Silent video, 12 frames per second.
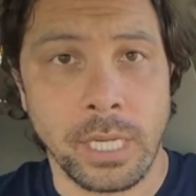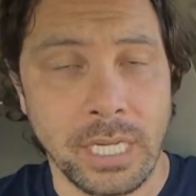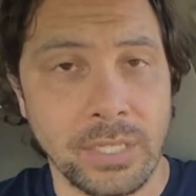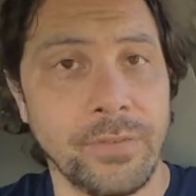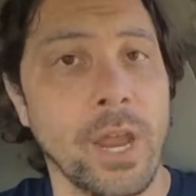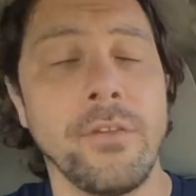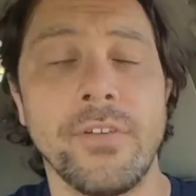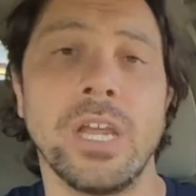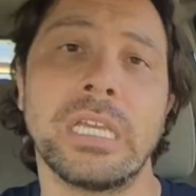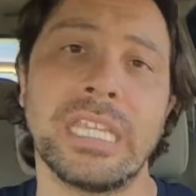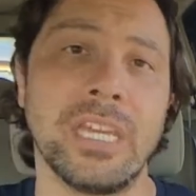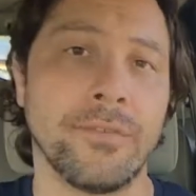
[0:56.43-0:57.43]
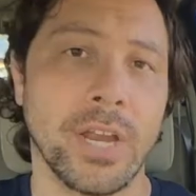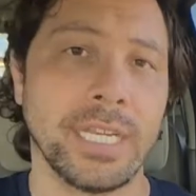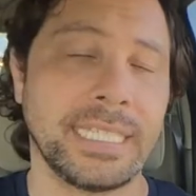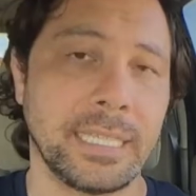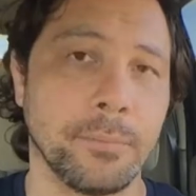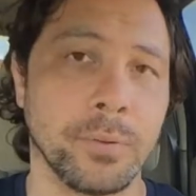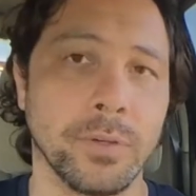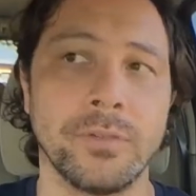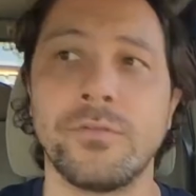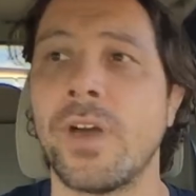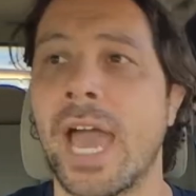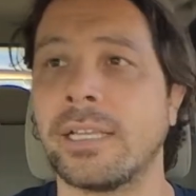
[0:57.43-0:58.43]
And it's very, very clear, very simple.
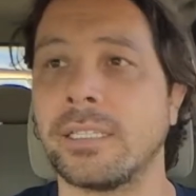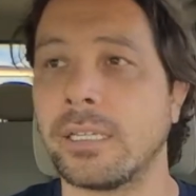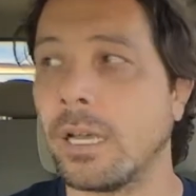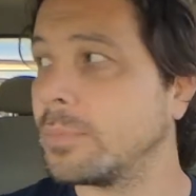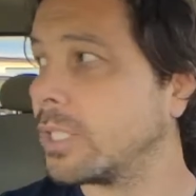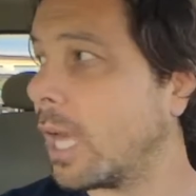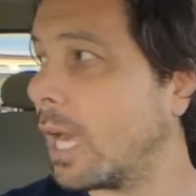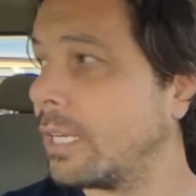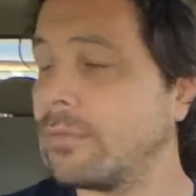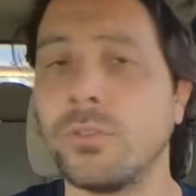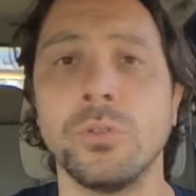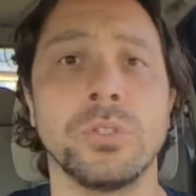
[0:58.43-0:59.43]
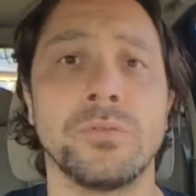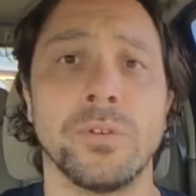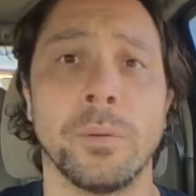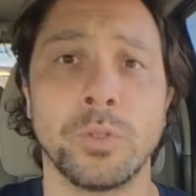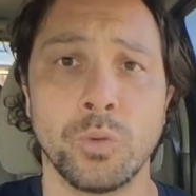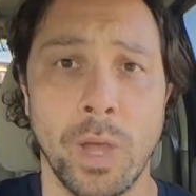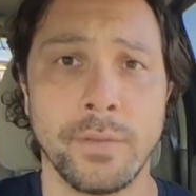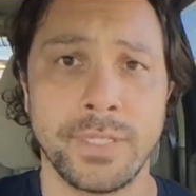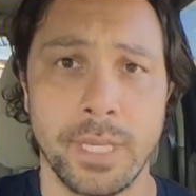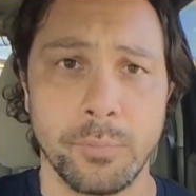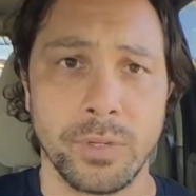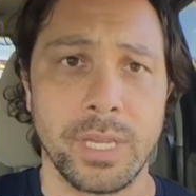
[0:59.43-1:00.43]
In fact, it comes a lot influenced from
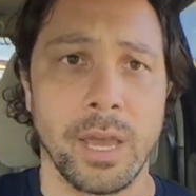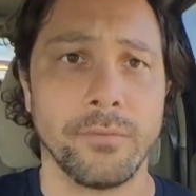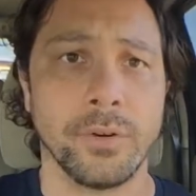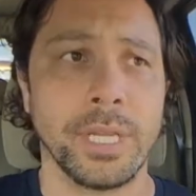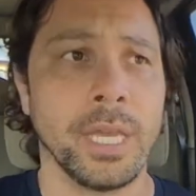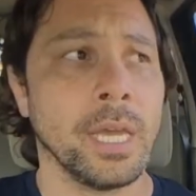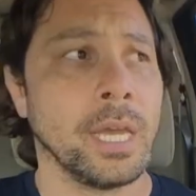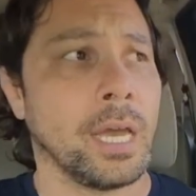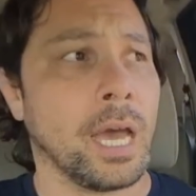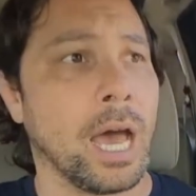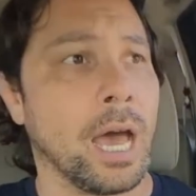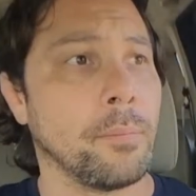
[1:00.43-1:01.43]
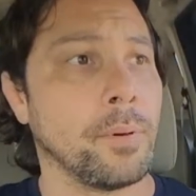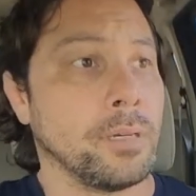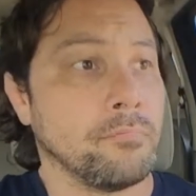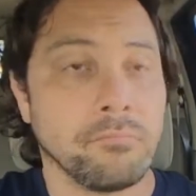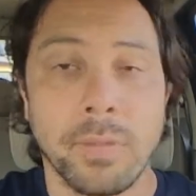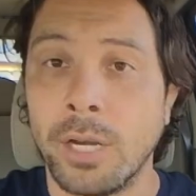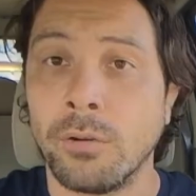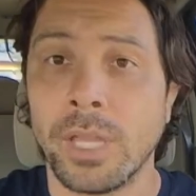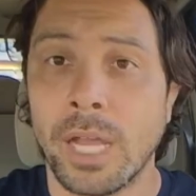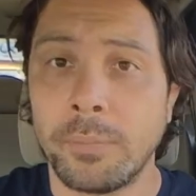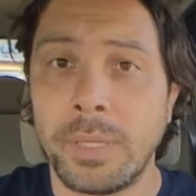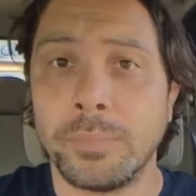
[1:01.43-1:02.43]
12-step recovery, but I know a
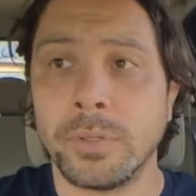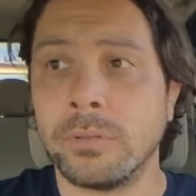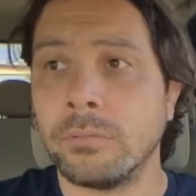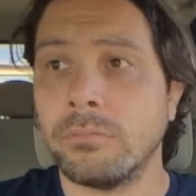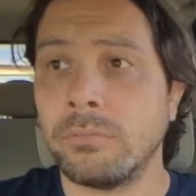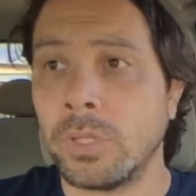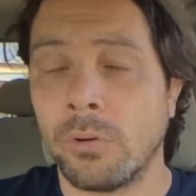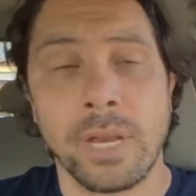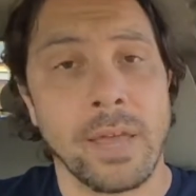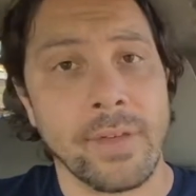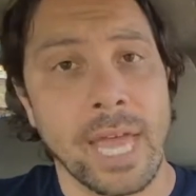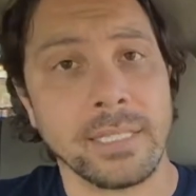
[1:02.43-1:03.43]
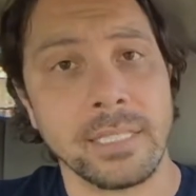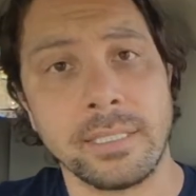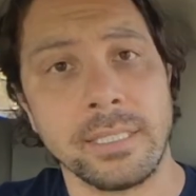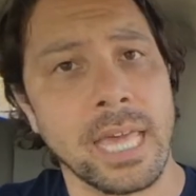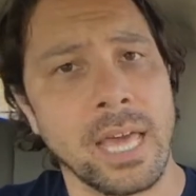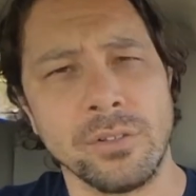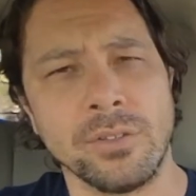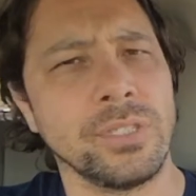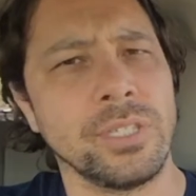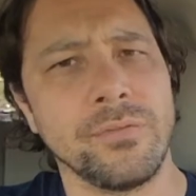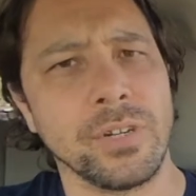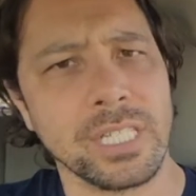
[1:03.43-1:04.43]
lot of people don't have access to that, or
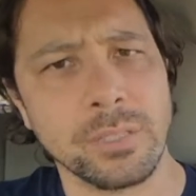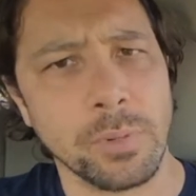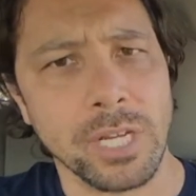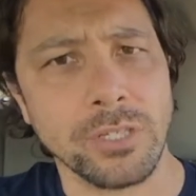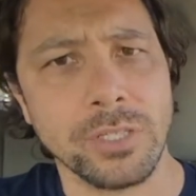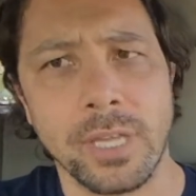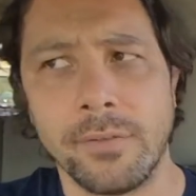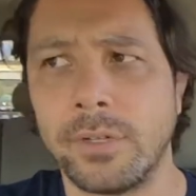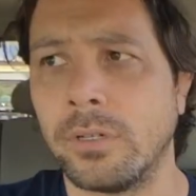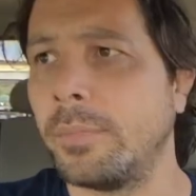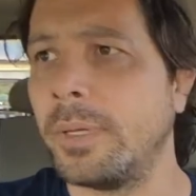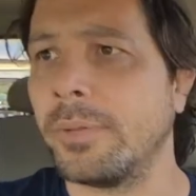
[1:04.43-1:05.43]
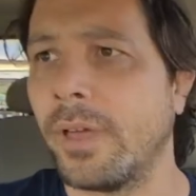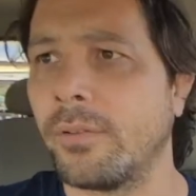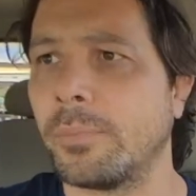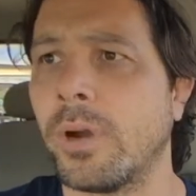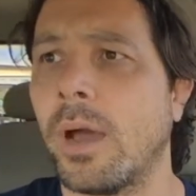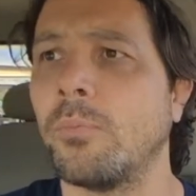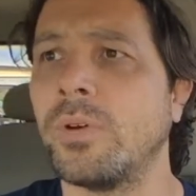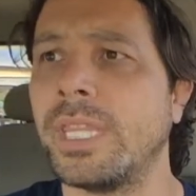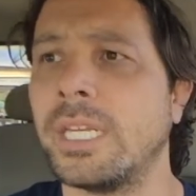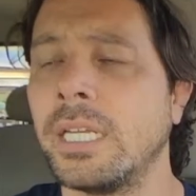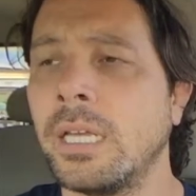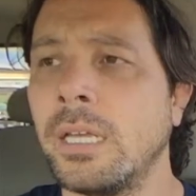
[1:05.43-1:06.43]
different expressions of it, or people have a problem with
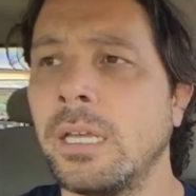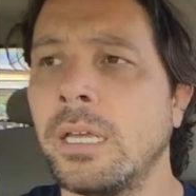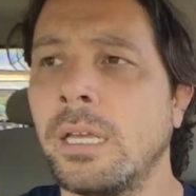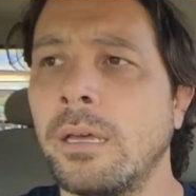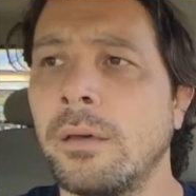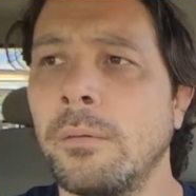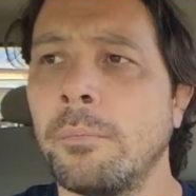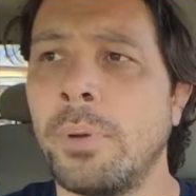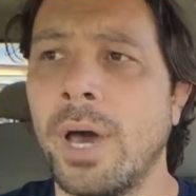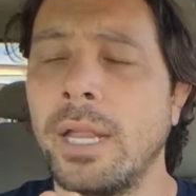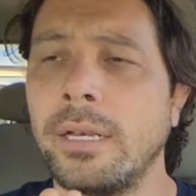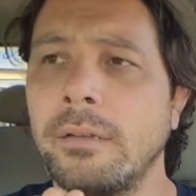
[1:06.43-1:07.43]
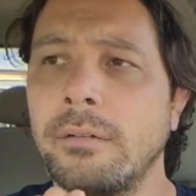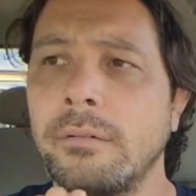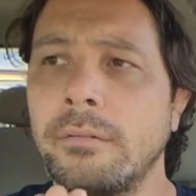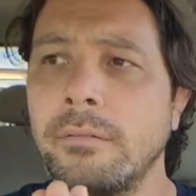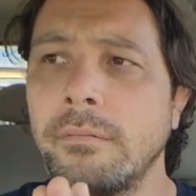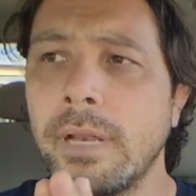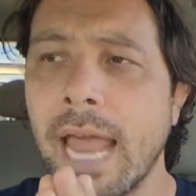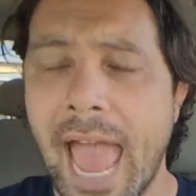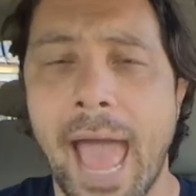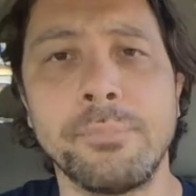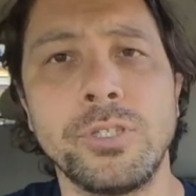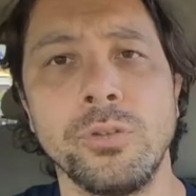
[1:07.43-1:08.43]
it, but
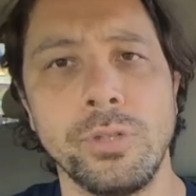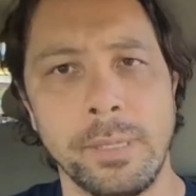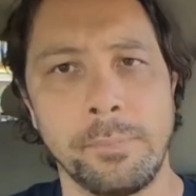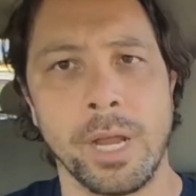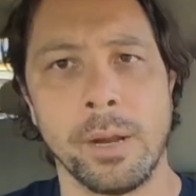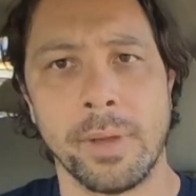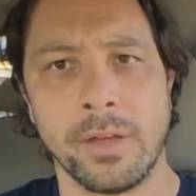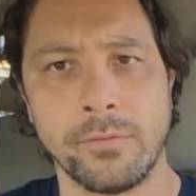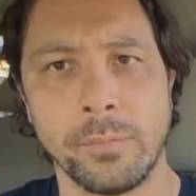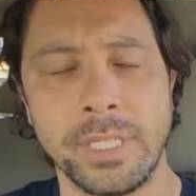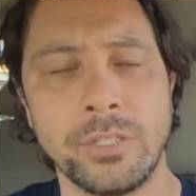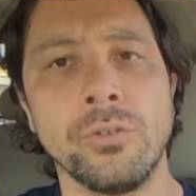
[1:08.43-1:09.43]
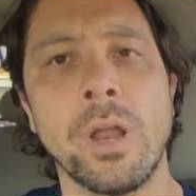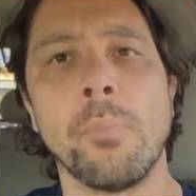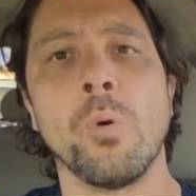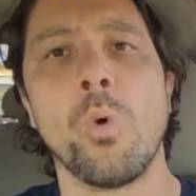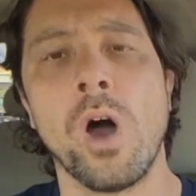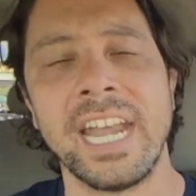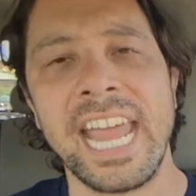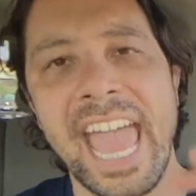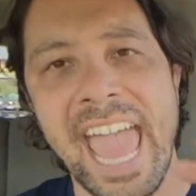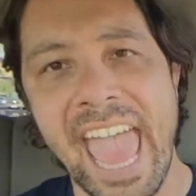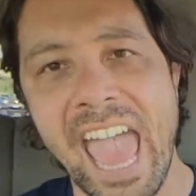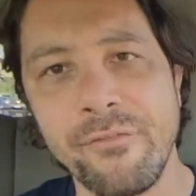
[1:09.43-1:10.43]
absolutely paramount for me. So number one,
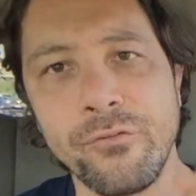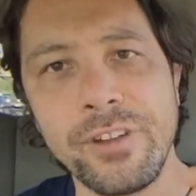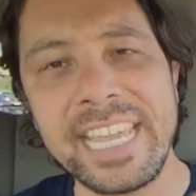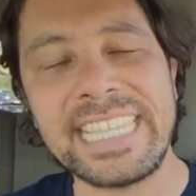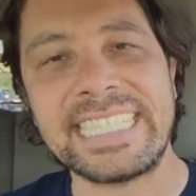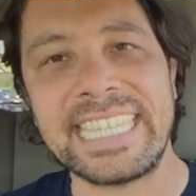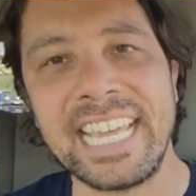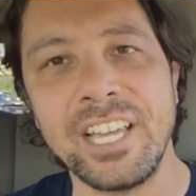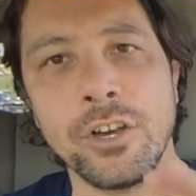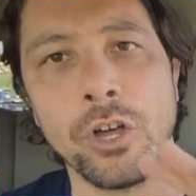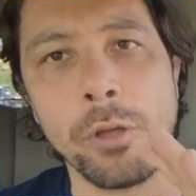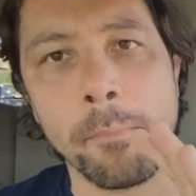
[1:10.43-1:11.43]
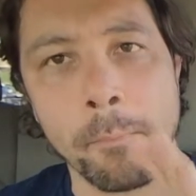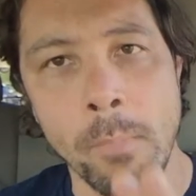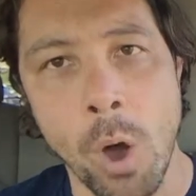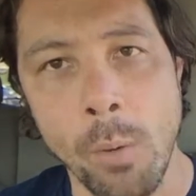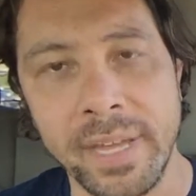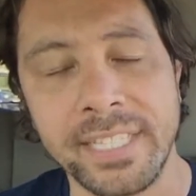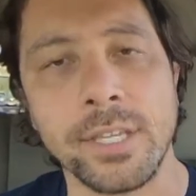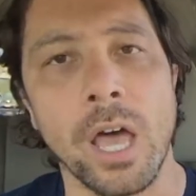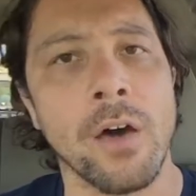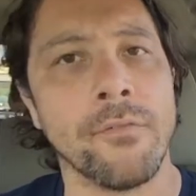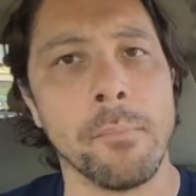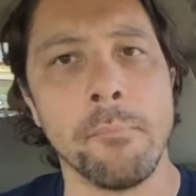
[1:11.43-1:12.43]
every single moment
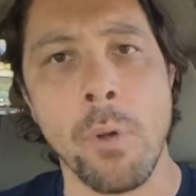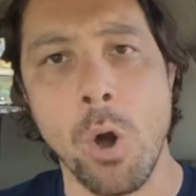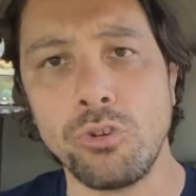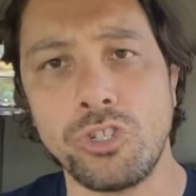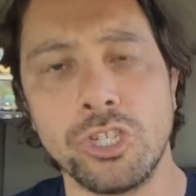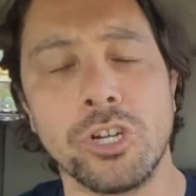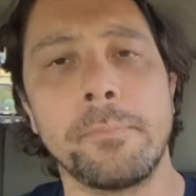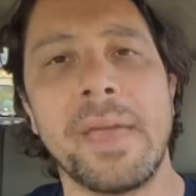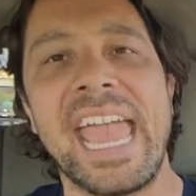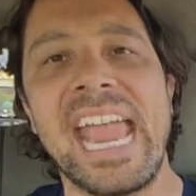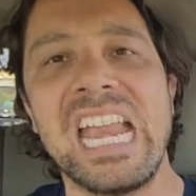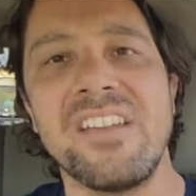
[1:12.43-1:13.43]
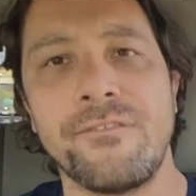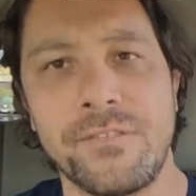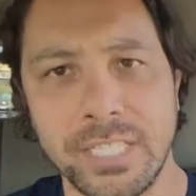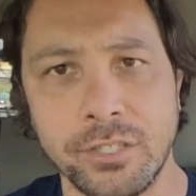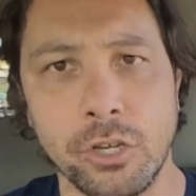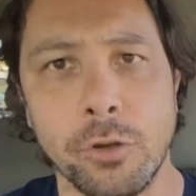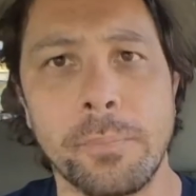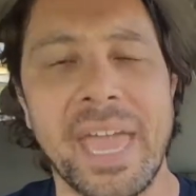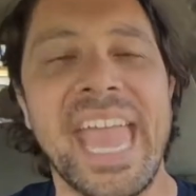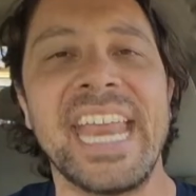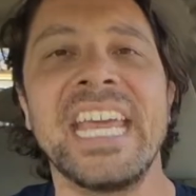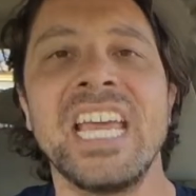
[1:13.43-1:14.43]
of emotional pain, physical
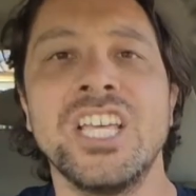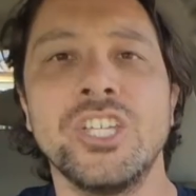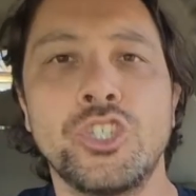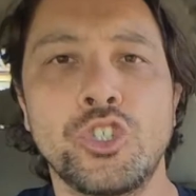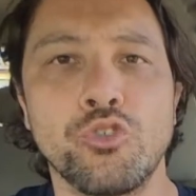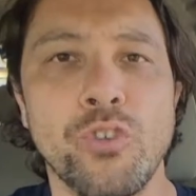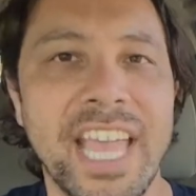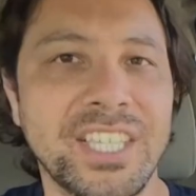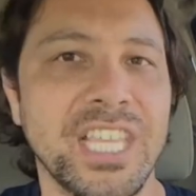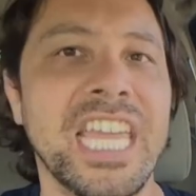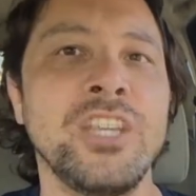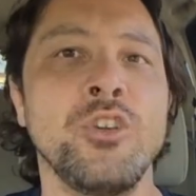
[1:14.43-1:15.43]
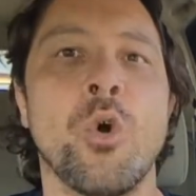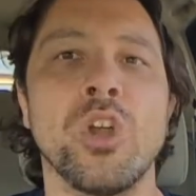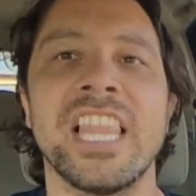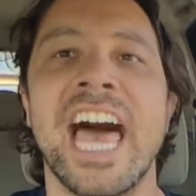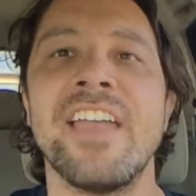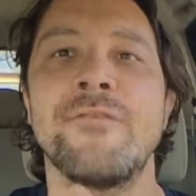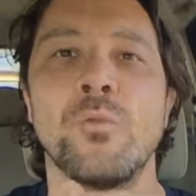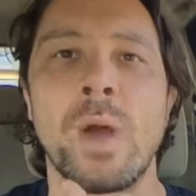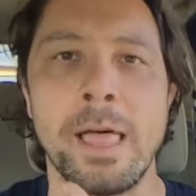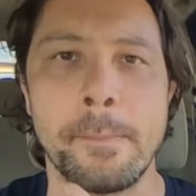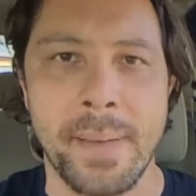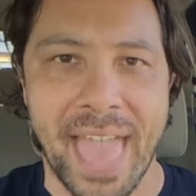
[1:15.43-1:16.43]
pain, stress in your life
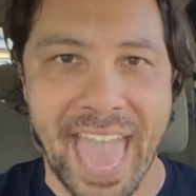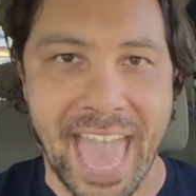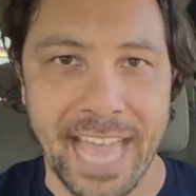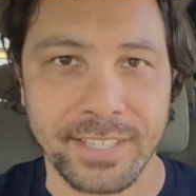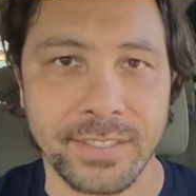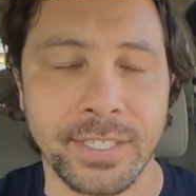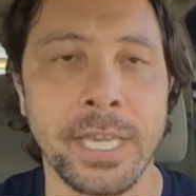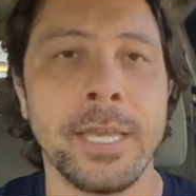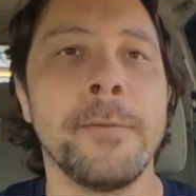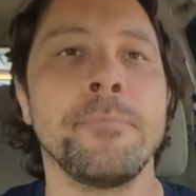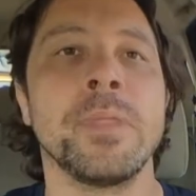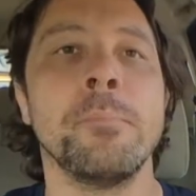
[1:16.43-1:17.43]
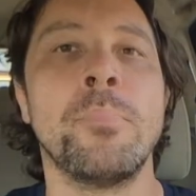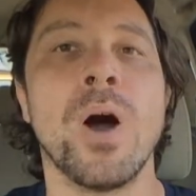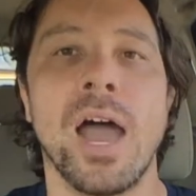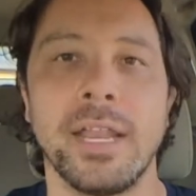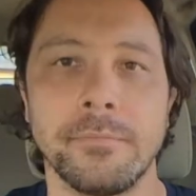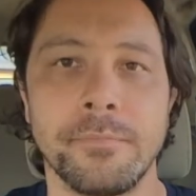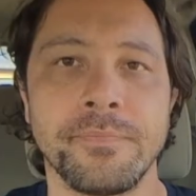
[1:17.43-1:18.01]
will pass. But